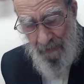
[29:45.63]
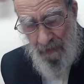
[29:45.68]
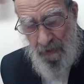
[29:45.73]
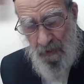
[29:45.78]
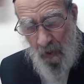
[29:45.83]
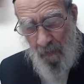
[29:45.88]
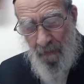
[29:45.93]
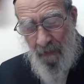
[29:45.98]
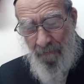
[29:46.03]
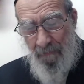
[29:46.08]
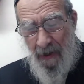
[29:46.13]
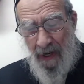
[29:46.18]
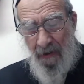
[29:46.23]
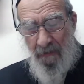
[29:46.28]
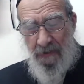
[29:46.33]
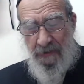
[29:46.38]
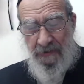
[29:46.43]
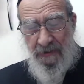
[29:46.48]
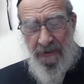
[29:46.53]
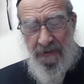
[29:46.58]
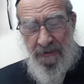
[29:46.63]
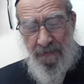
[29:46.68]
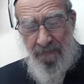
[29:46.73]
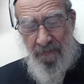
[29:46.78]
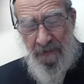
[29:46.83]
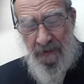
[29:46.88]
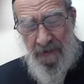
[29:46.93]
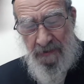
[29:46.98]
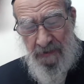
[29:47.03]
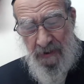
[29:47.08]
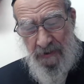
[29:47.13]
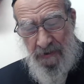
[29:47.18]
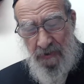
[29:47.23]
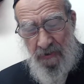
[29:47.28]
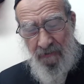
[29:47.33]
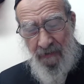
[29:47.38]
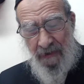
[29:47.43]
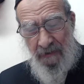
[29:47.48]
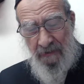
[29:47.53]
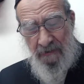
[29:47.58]
and overpowers this this
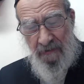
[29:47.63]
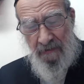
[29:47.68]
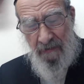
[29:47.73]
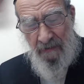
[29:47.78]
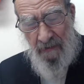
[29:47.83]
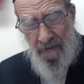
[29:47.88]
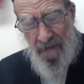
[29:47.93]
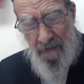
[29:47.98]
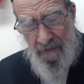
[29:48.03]
thing.